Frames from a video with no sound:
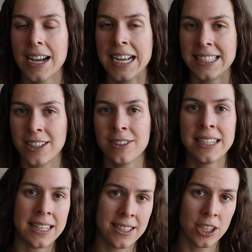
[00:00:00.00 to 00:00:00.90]
I still
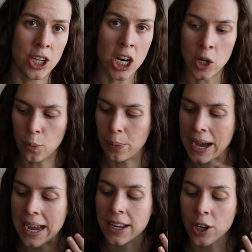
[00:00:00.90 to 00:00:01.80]
needed to go,
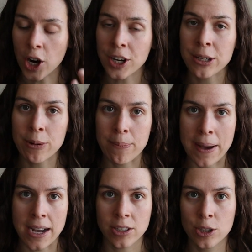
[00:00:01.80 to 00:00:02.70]
but I had already ripped
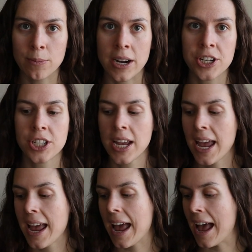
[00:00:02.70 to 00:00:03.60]
back too much
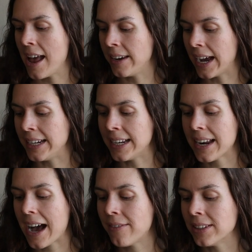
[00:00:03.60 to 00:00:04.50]
and I
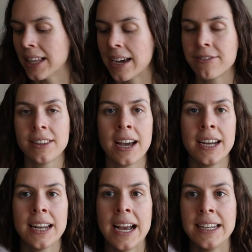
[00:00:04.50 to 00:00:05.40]
didn't have a
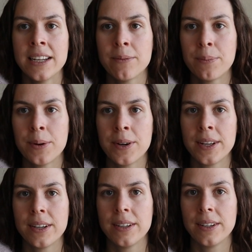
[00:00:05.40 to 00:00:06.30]
lifeline. I didn't
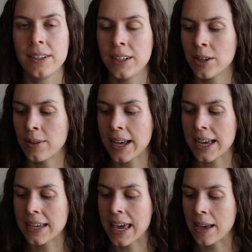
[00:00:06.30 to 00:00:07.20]
put, you know,
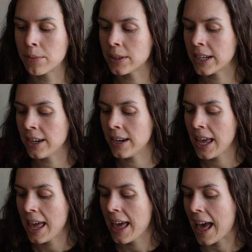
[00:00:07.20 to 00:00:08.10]
like a cable in
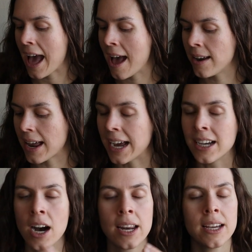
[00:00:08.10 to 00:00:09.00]
and I
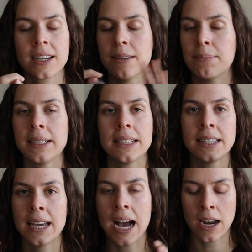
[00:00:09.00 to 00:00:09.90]
got it
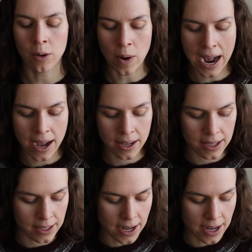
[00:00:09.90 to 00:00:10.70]
completely out of whack.